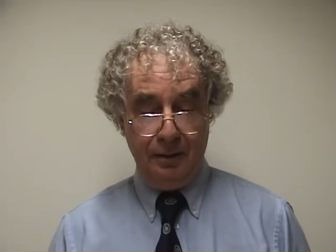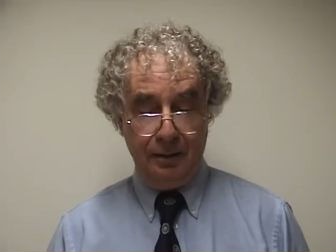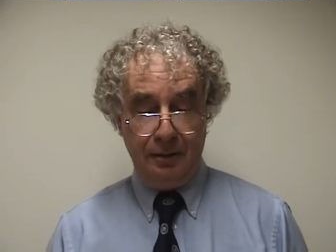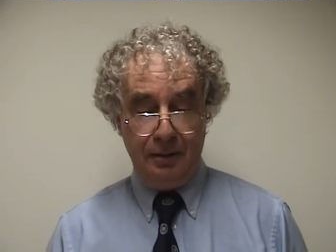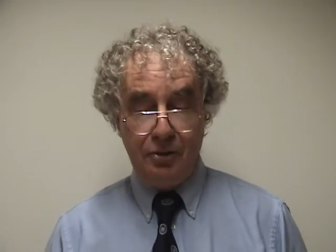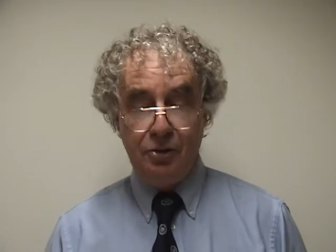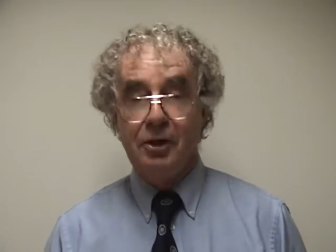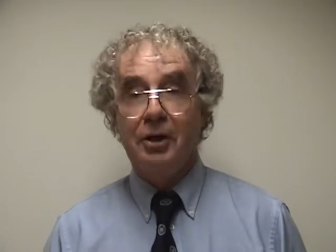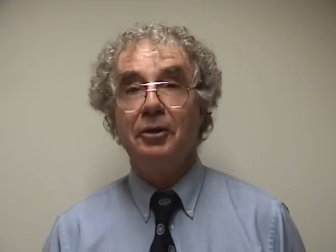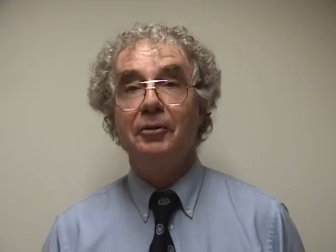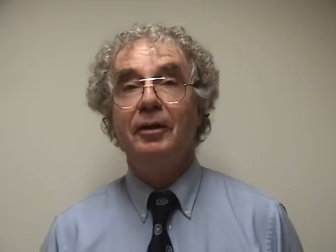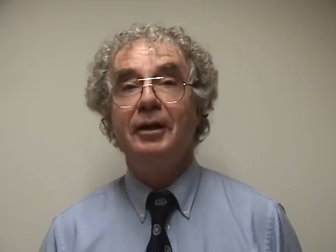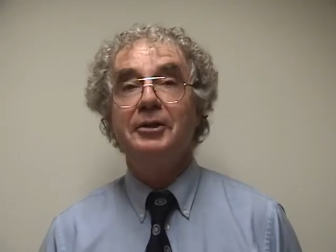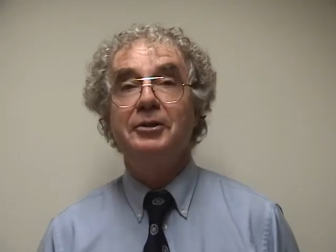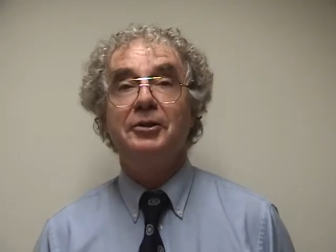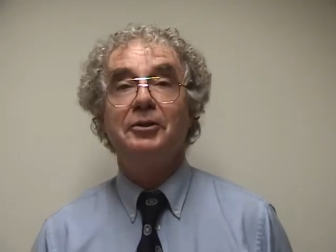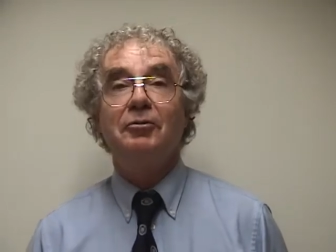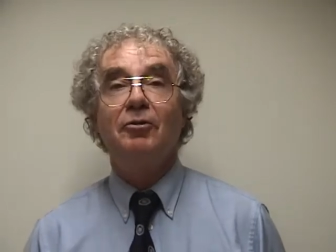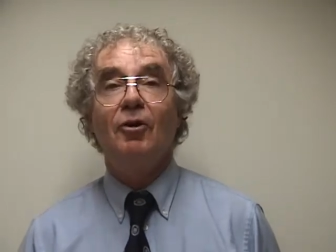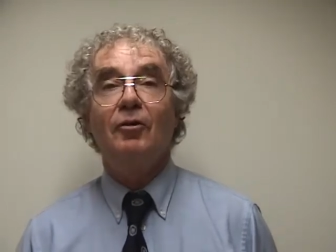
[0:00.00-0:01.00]
the
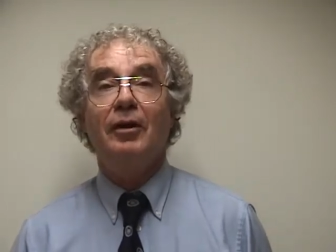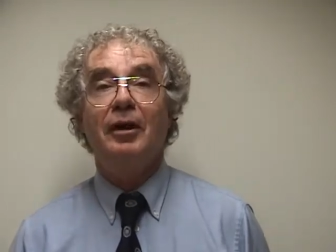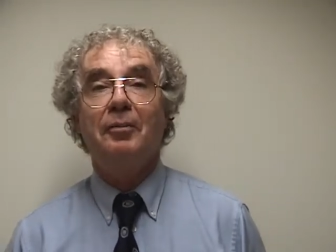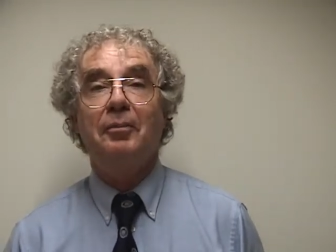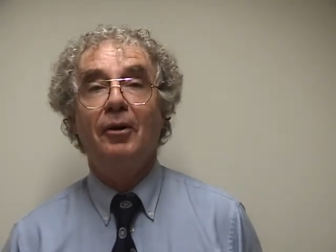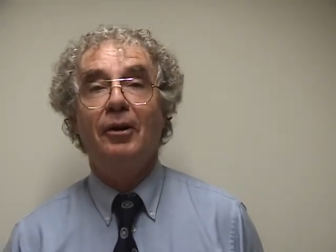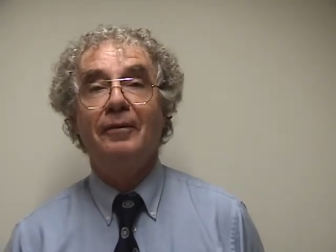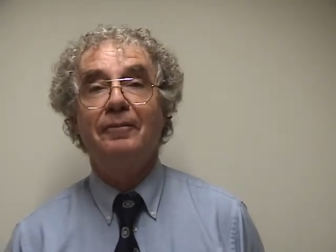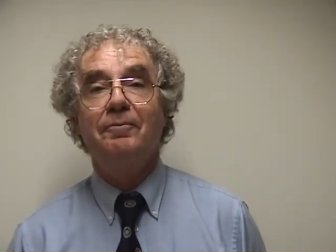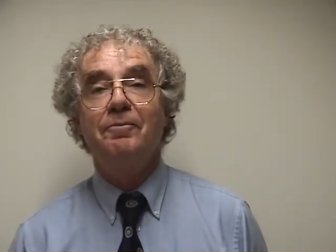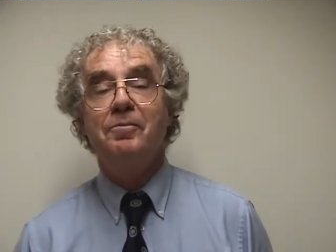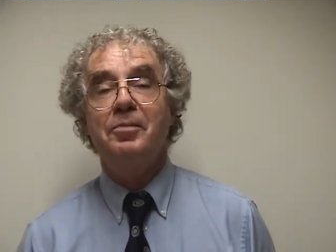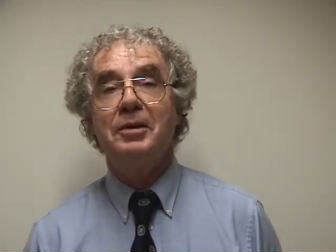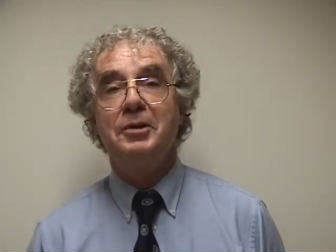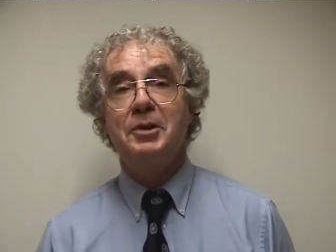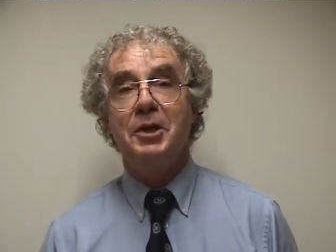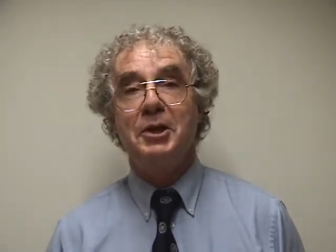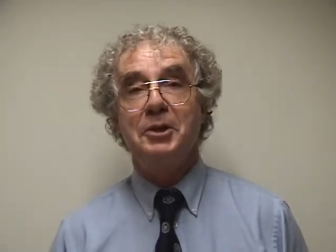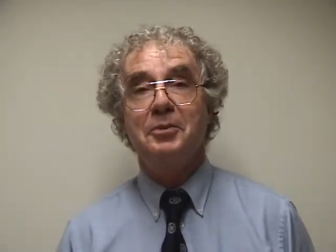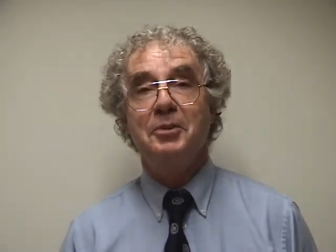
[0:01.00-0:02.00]
generation grown up on
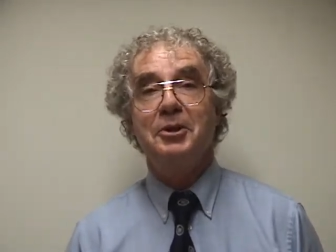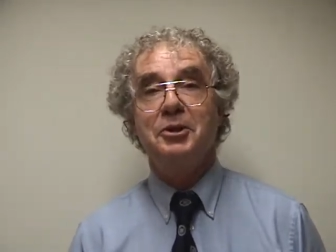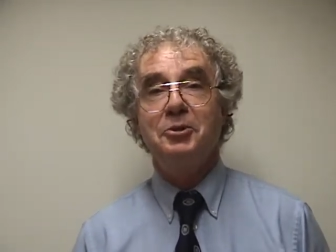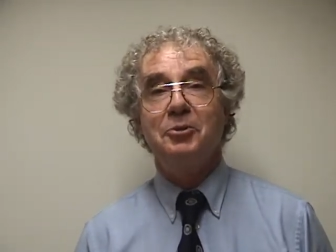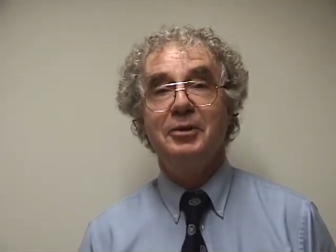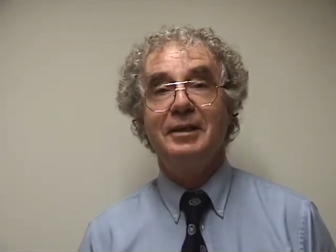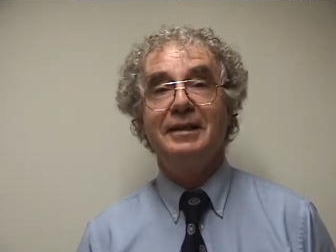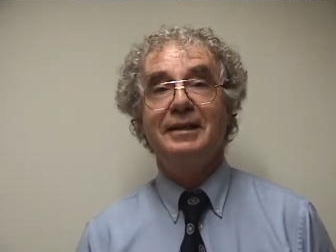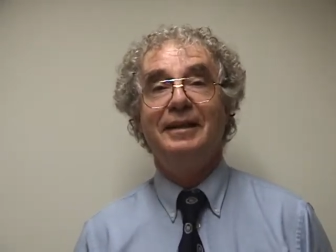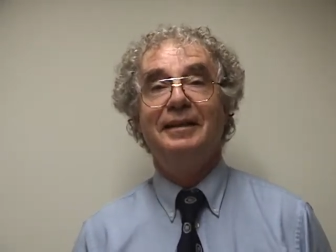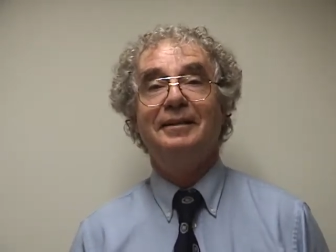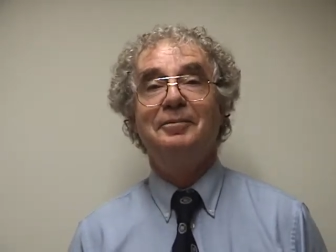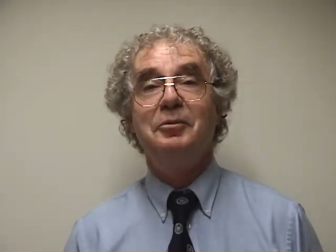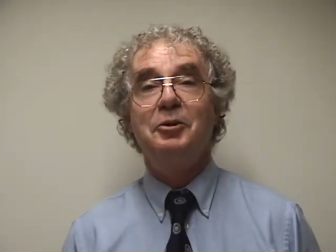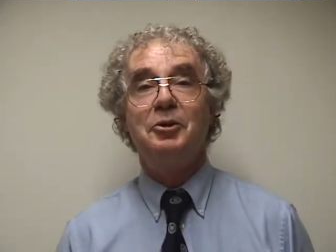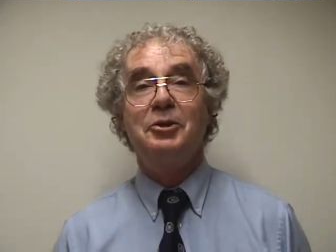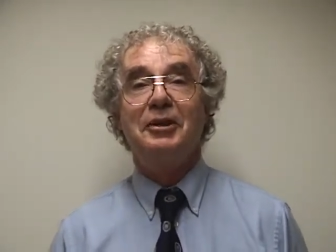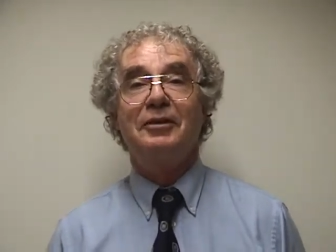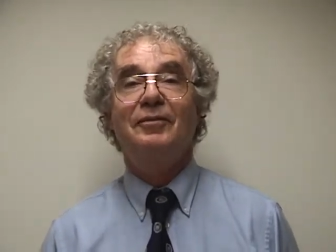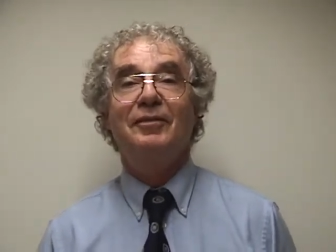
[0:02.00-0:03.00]
Sesame Street and
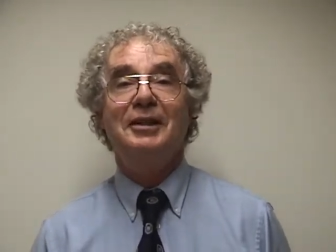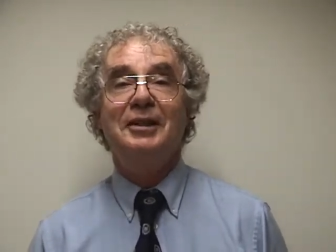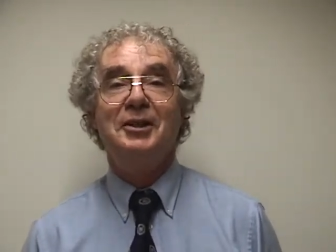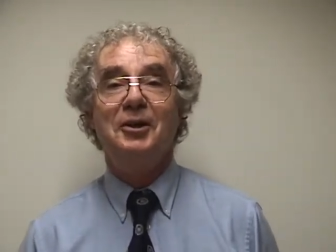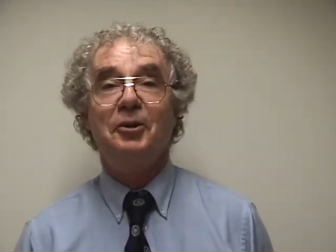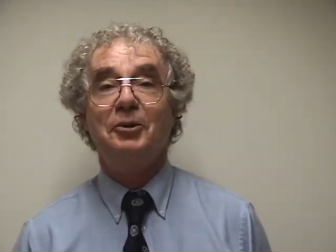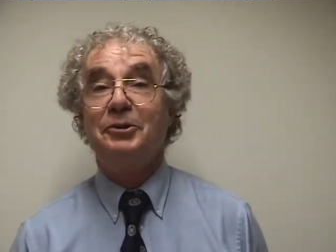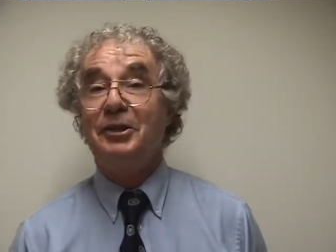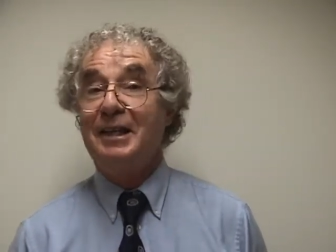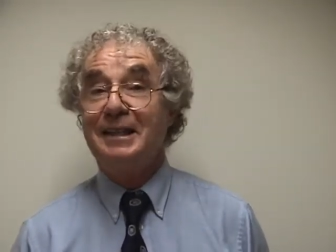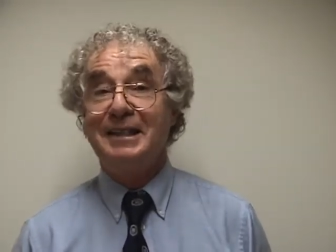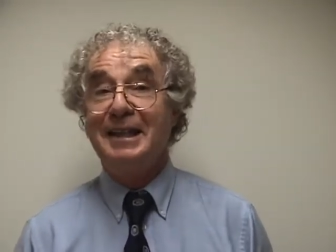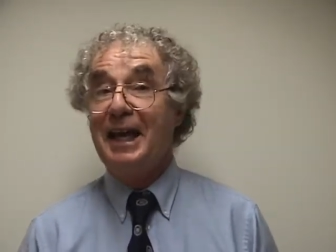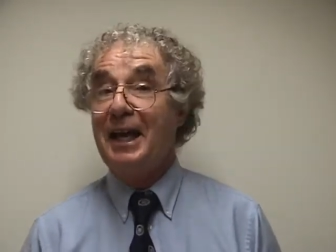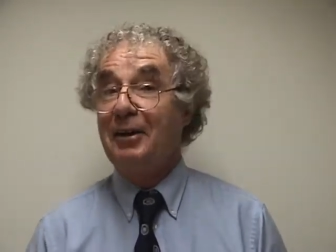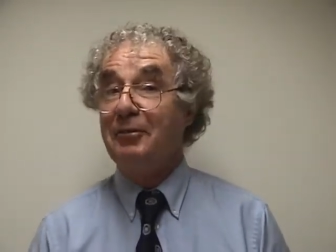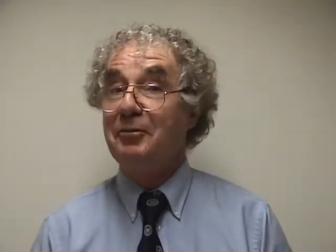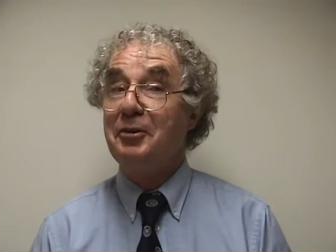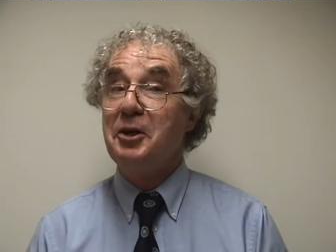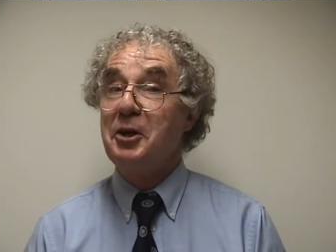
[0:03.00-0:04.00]
music videos doesn't
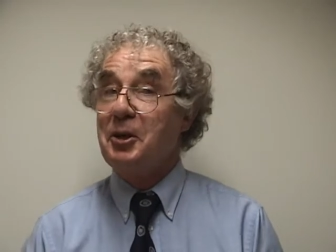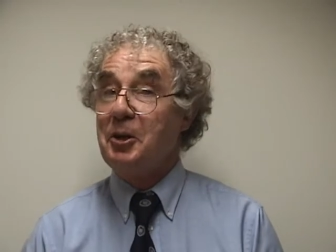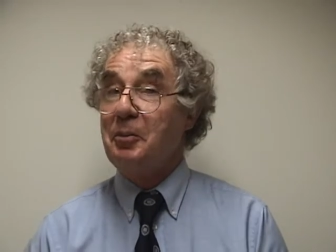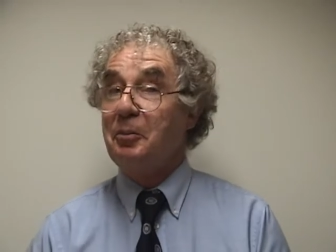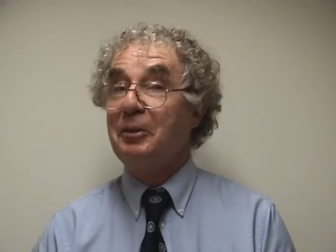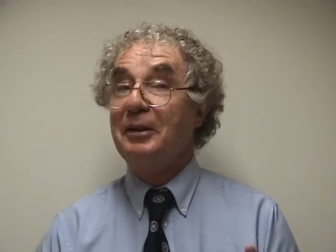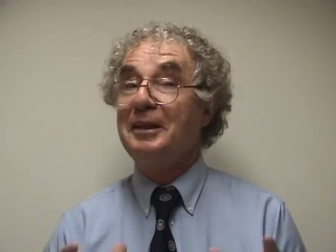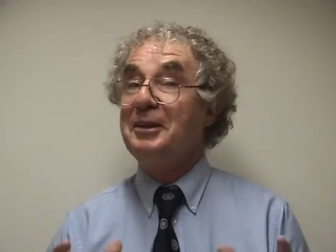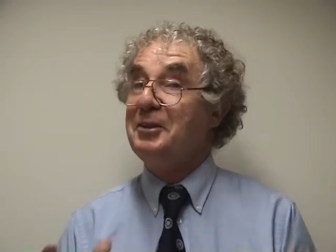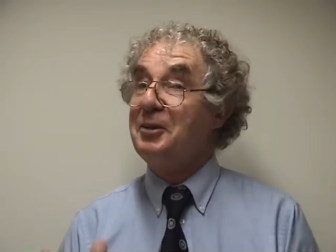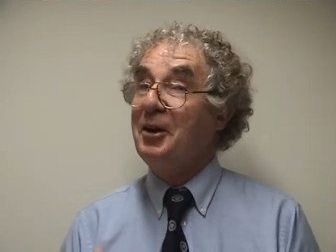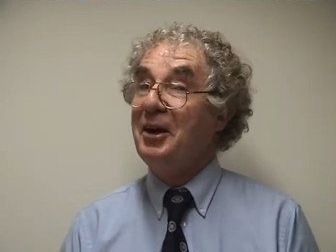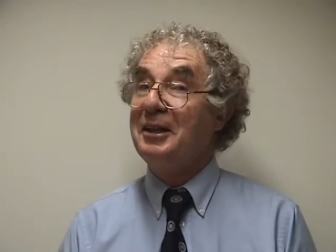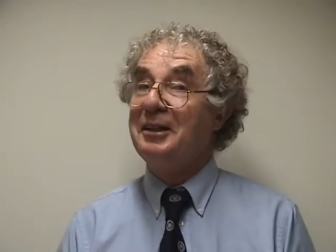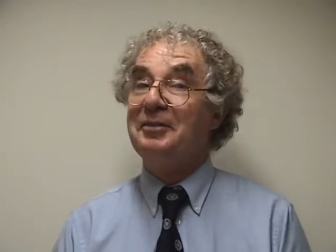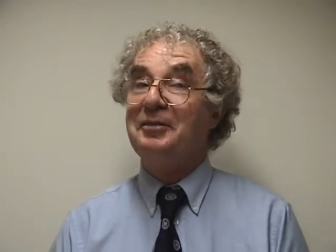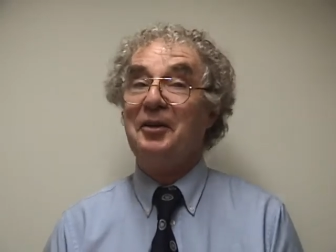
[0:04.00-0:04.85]
have complete thoughts